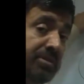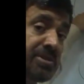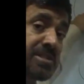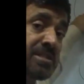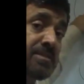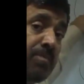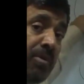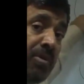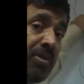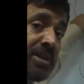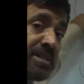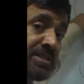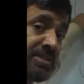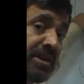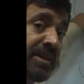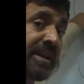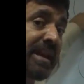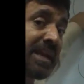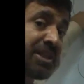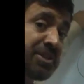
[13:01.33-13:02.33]
this board is
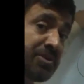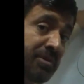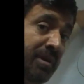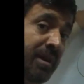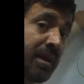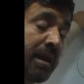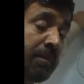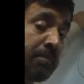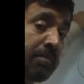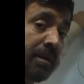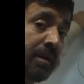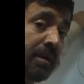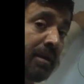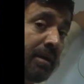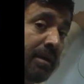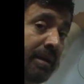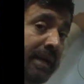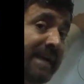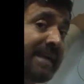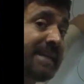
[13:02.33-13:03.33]
not an actual apple.
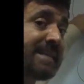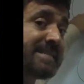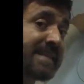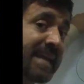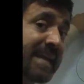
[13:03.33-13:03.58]
It is